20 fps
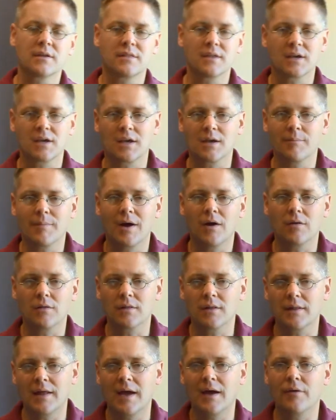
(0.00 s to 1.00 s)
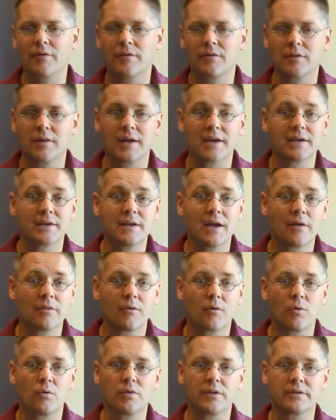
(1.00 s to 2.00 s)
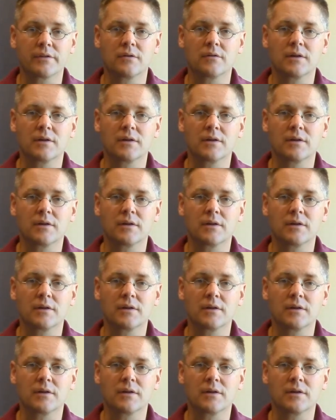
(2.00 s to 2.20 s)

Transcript: thinking about how they're holding their